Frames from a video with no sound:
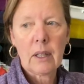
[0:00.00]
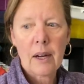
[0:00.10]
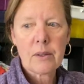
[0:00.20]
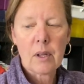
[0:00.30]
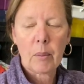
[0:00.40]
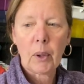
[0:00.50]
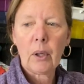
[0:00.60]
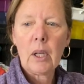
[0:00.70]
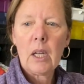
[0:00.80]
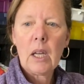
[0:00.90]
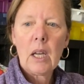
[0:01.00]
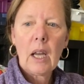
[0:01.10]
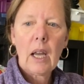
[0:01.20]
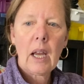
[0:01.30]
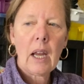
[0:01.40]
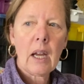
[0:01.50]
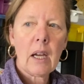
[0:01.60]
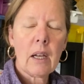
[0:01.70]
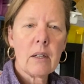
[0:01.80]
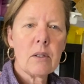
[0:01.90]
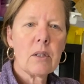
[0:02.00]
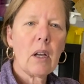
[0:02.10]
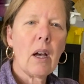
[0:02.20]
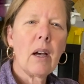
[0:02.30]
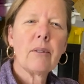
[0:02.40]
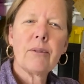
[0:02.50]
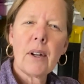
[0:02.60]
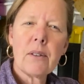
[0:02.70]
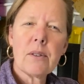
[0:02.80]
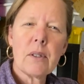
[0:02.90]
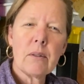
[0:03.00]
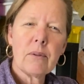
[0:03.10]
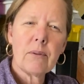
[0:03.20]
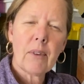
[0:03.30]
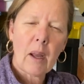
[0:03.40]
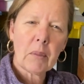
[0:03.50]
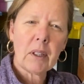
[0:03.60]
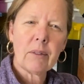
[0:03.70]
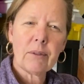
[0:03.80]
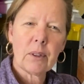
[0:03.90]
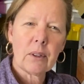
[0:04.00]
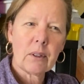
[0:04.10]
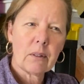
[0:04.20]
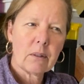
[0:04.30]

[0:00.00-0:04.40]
summer, and friends and family for